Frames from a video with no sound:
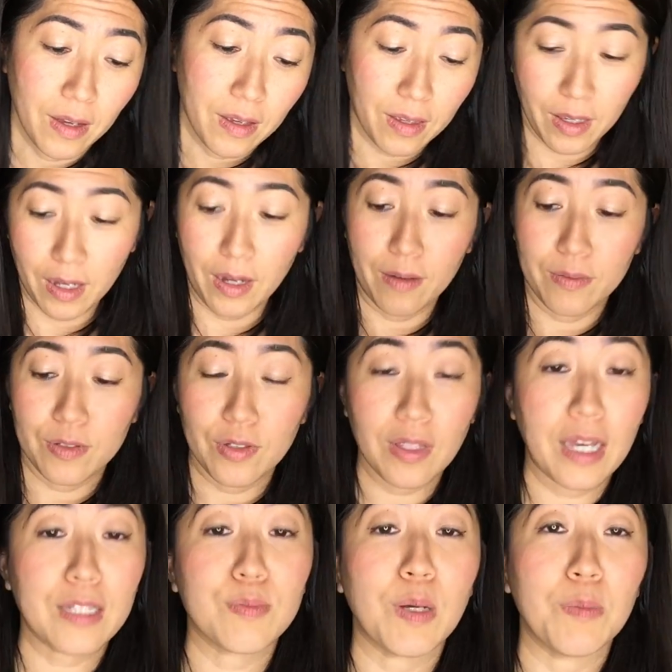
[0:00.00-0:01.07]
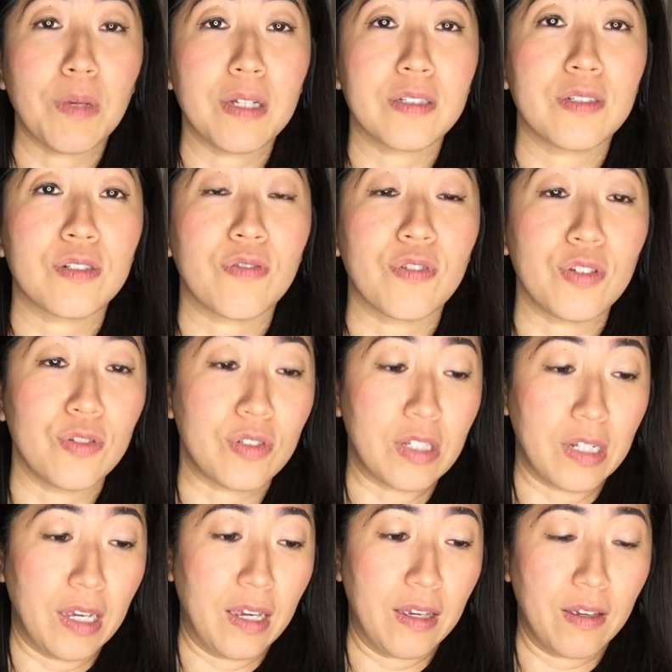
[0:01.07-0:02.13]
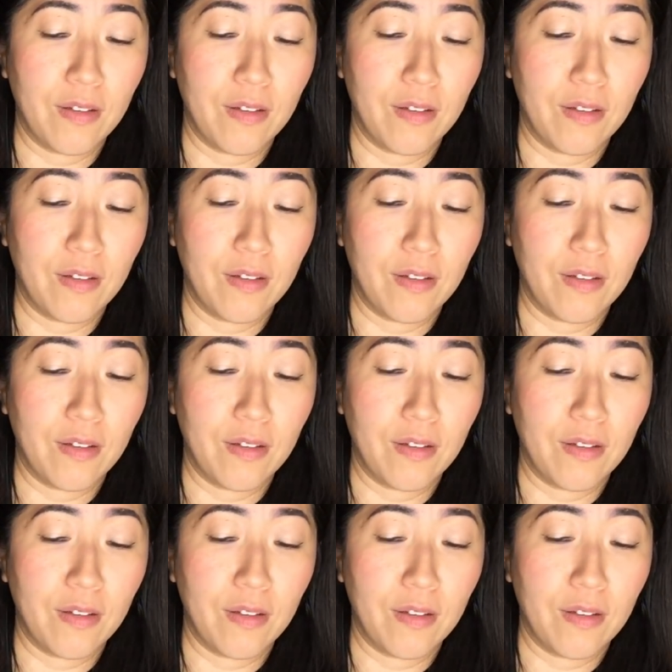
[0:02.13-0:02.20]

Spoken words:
Yeah, so that's my message for you today.